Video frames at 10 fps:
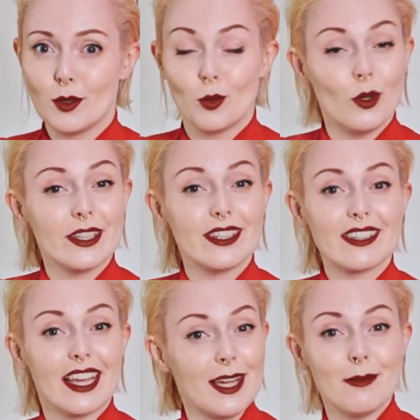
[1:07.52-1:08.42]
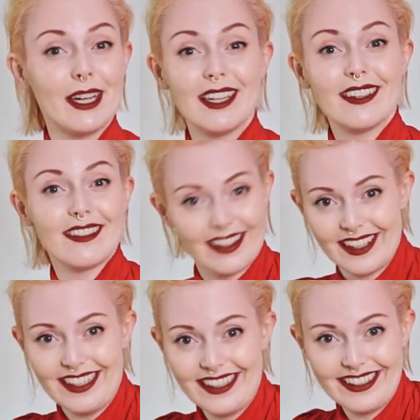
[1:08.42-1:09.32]
what am I
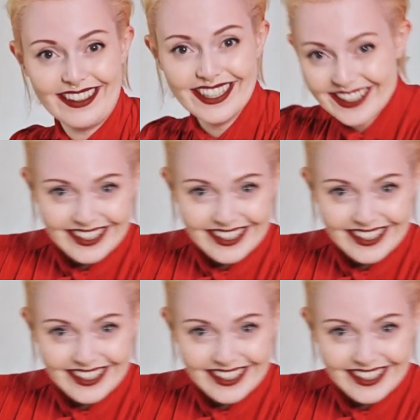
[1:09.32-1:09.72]
thinking?